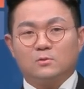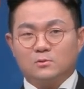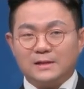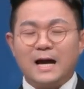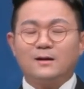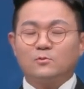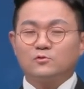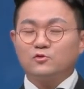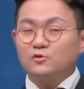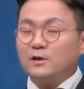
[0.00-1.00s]
Often we
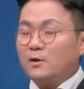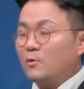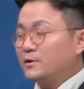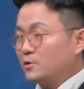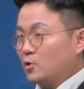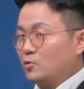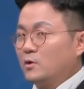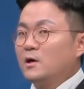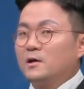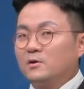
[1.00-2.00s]
get the
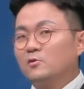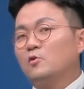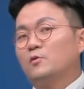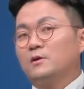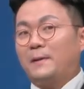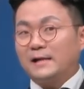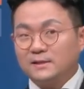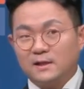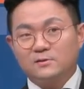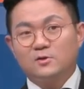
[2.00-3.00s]
stability from the
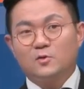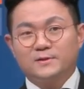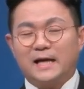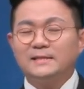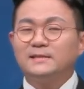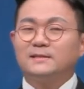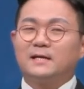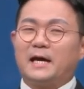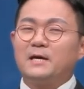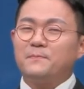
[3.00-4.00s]
apex 2 to
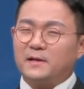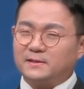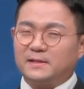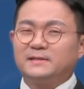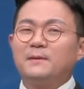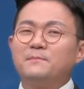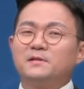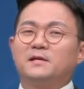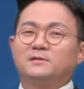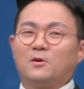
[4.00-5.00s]
3 millimeters
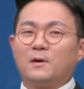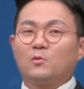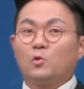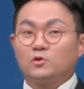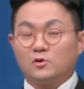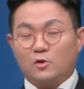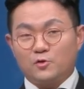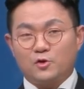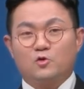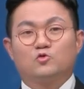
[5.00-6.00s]
from the
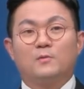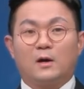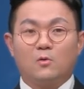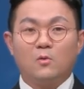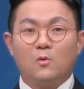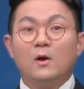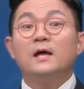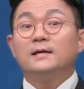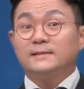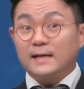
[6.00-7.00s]
maxillary
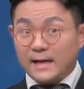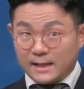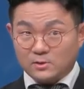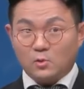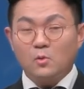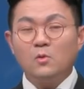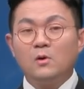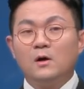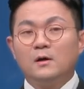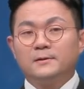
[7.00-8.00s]
crestal bone,
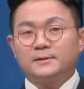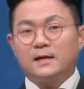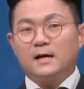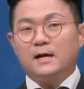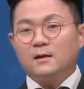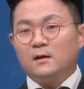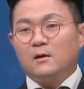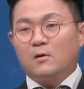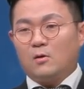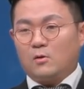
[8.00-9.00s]
and maxilla
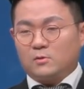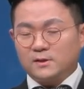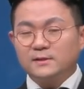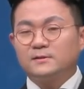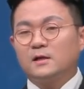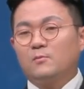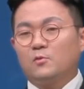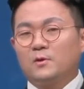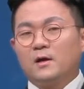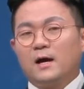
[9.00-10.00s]
has poor bone
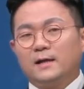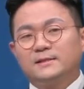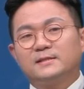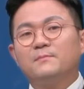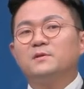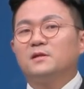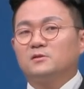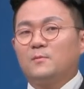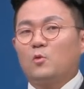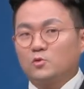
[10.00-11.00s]
quality, so
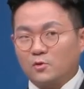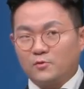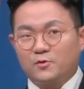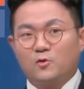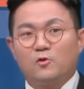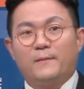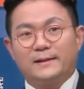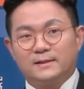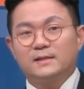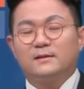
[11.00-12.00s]
primary stability
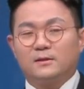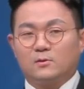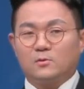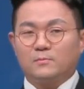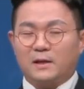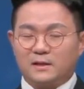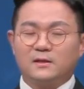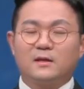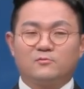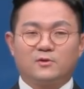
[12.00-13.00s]
is low
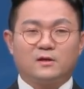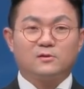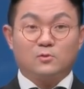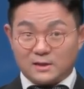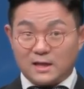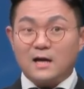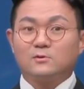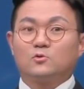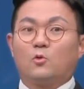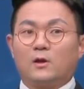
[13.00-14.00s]
from there.
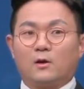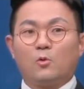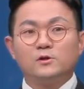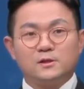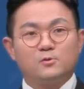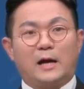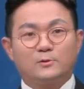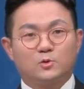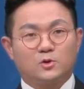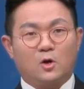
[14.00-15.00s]
In such
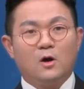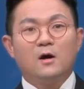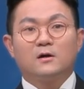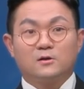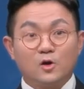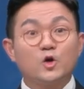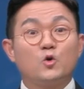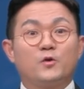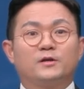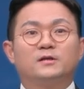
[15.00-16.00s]
cases, primary
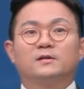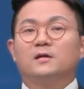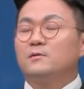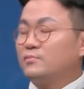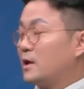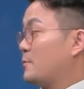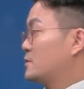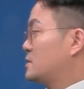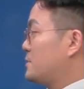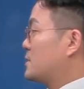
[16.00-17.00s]
stability would be
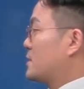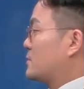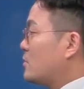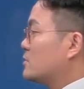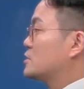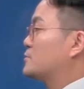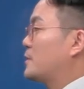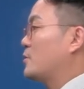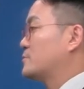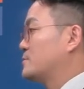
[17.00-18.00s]
low, but as
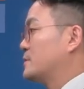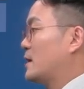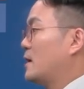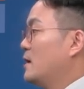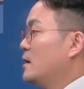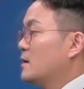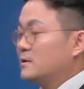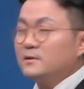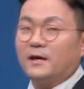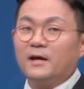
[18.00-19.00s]
you know,
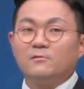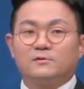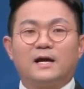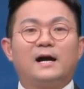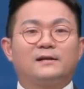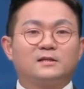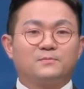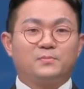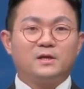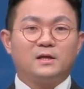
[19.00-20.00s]
primary stability
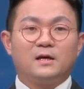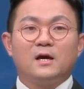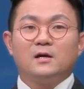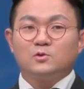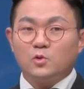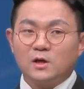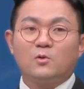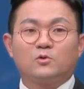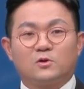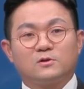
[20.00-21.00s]
is very
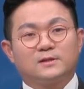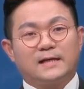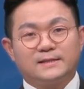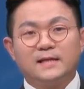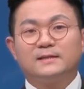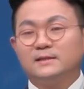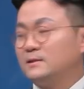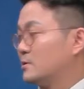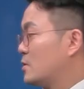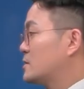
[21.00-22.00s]
important. When
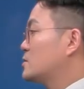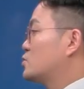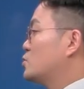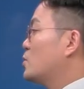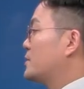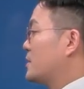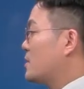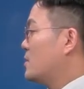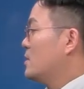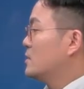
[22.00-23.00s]
primary stability
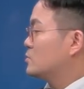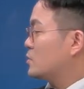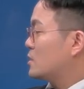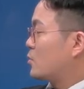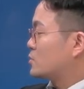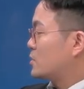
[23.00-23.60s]
is lacking,